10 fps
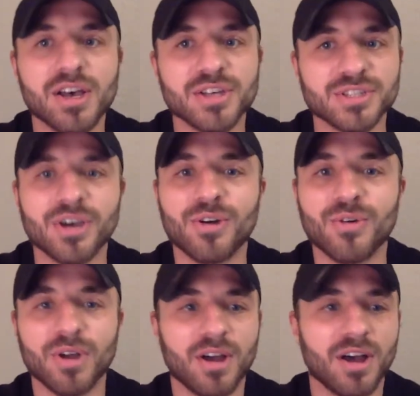
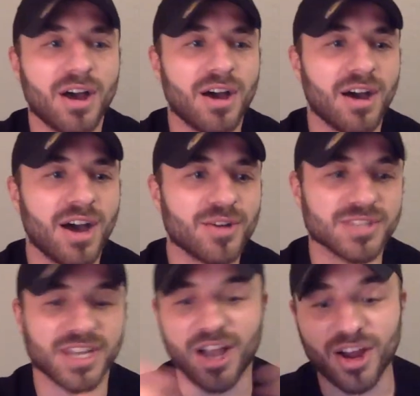So I
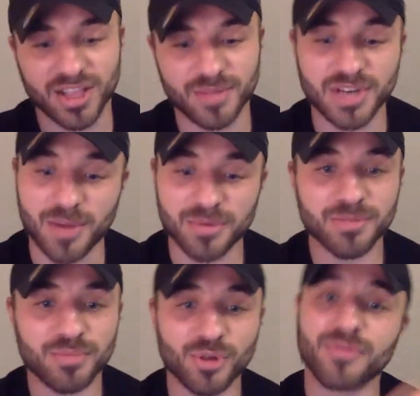was like, all right, let me hop in
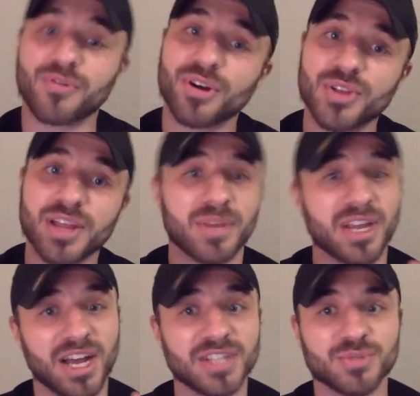the pool before I do that. Let me
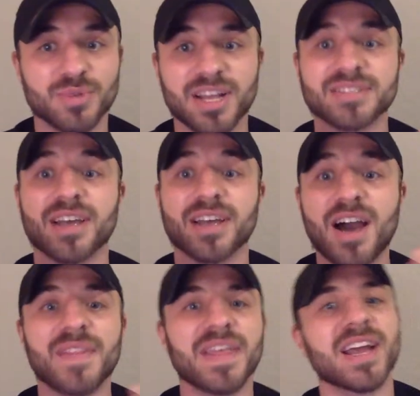get hot and sweaty. I was like,
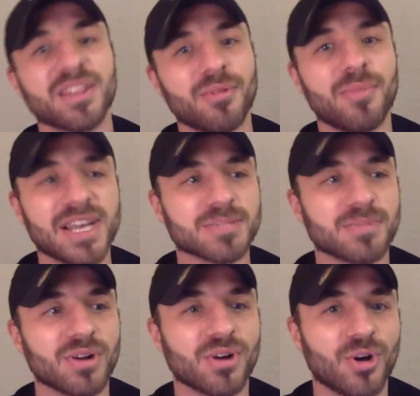they got a little
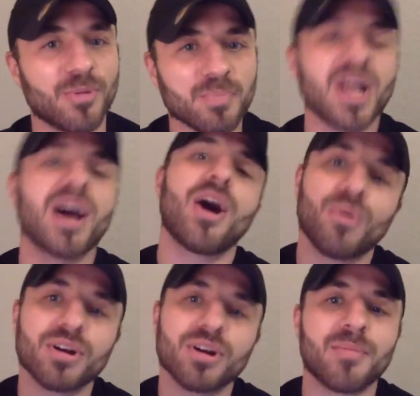basketball goal. I'll
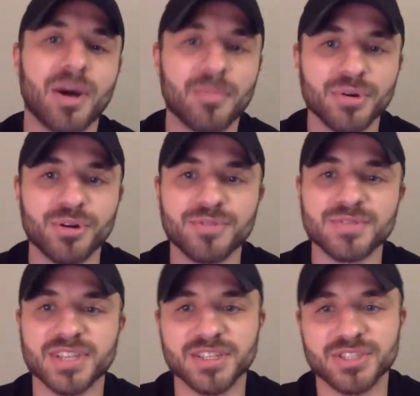work on my
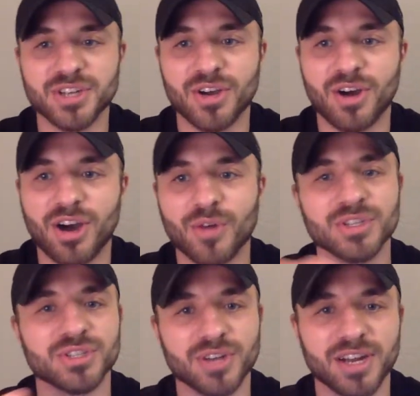moves because
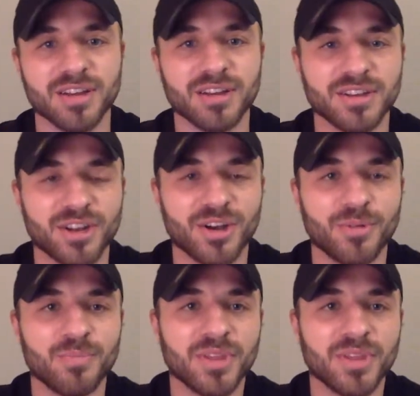always trying to